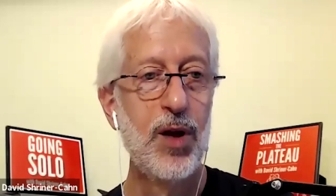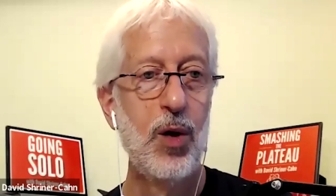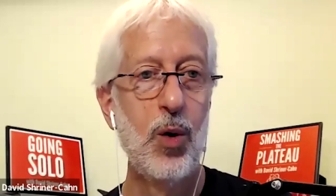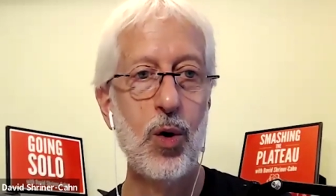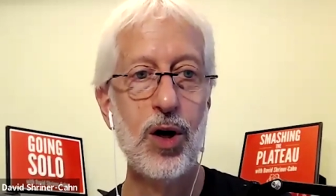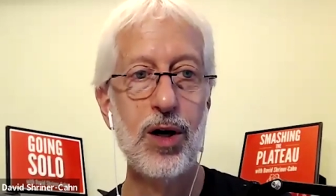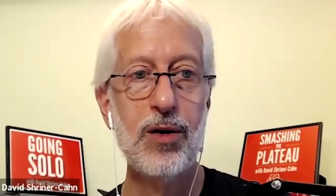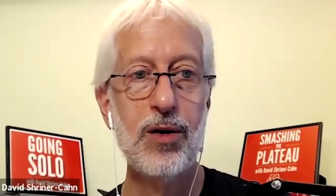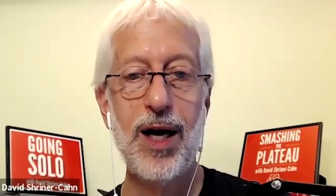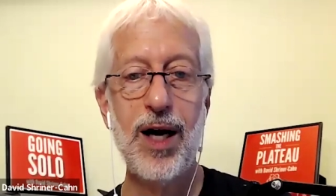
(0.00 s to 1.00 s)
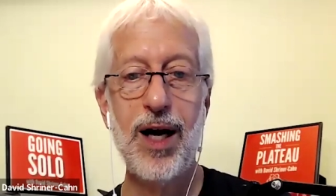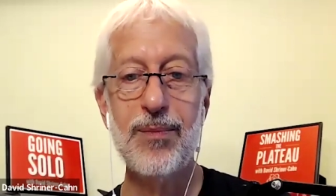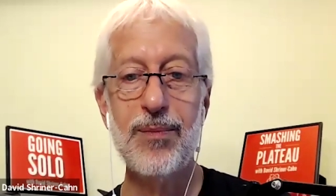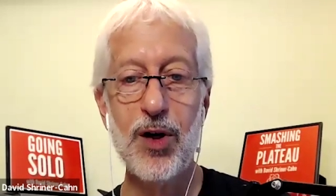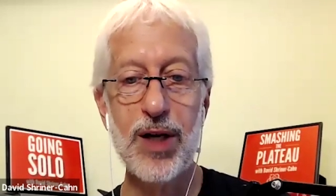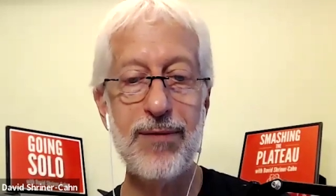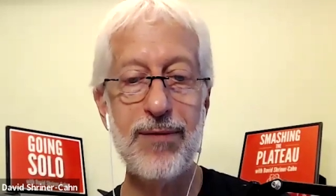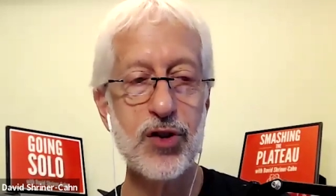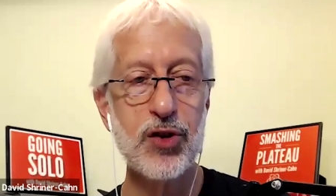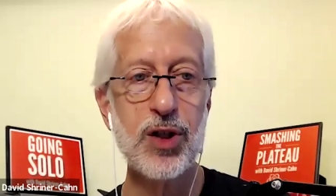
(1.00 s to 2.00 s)
or um, you know
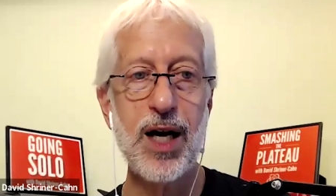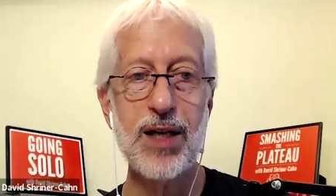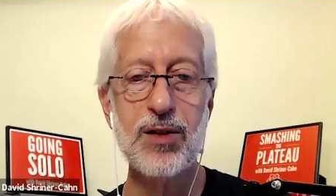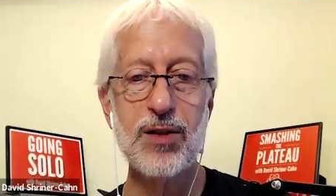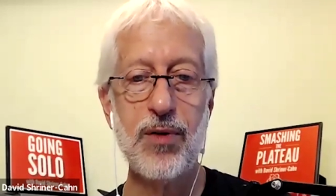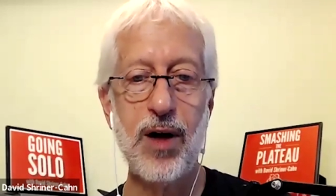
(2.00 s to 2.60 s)
even certain kinds of,